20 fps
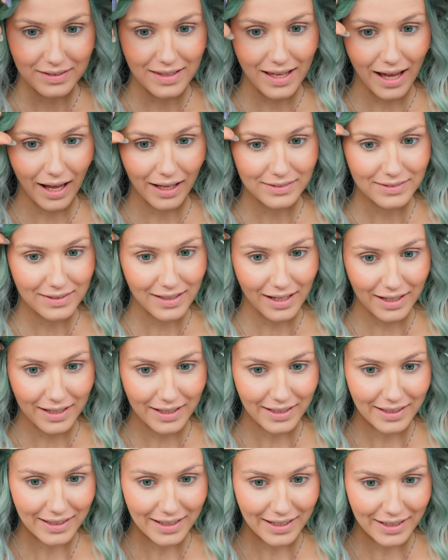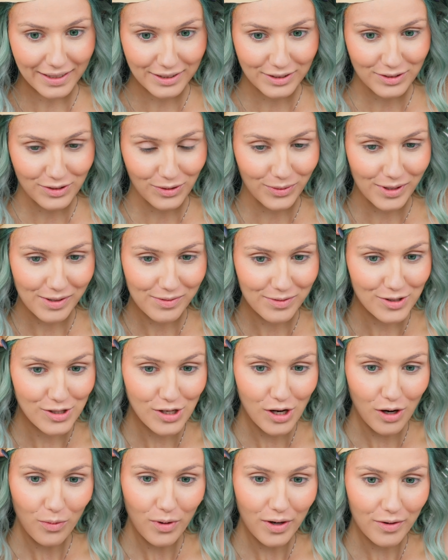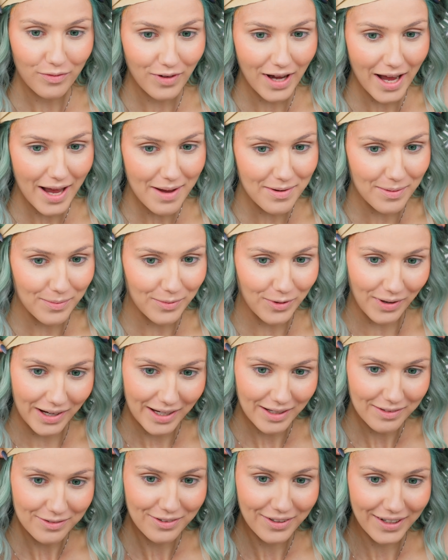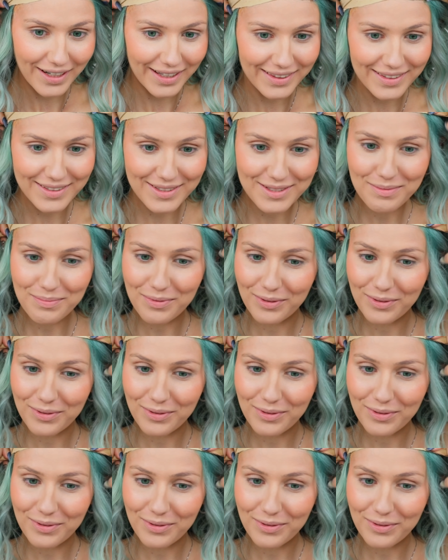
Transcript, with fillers: that I, I don't even know what vibe I'm going for at this